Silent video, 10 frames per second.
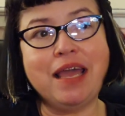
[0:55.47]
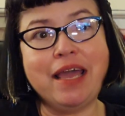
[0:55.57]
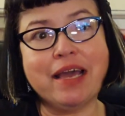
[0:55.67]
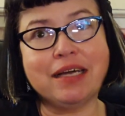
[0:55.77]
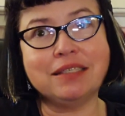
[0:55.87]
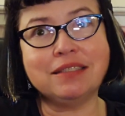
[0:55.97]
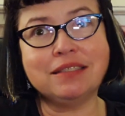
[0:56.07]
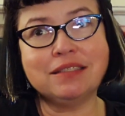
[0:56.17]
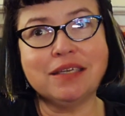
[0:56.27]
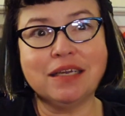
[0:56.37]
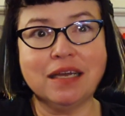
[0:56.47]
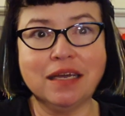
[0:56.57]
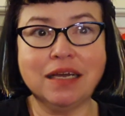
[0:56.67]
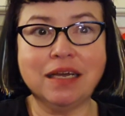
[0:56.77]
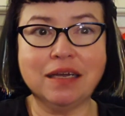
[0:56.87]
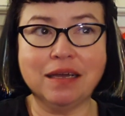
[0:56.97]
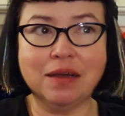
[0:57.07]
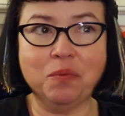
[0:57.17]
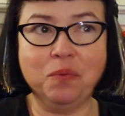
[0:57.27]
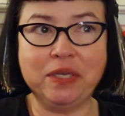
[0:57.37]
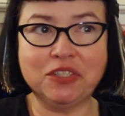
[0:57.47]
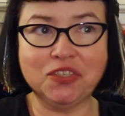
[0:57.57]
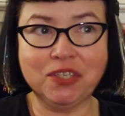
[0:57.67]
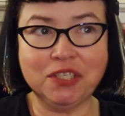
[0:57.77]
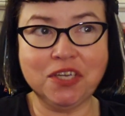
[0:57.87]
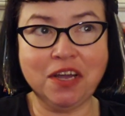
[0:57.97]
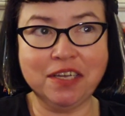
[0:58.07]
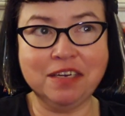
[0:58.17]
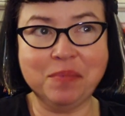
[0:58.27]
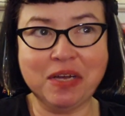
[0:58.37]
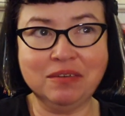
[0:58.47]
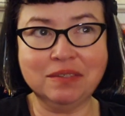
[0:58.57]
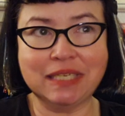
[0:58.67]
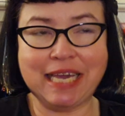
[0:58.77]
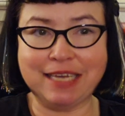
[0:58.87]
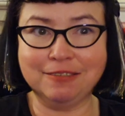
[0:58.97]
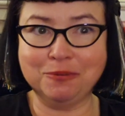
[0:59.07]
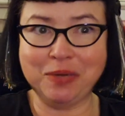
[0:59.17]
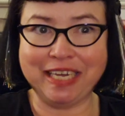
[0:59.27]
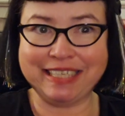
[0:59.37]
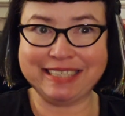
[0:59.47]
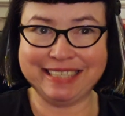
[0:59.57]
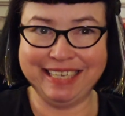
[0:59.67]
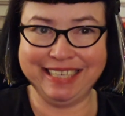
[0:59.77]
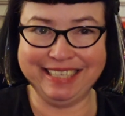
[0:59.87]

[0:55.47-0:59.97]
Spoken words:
And we started talking about, guess what?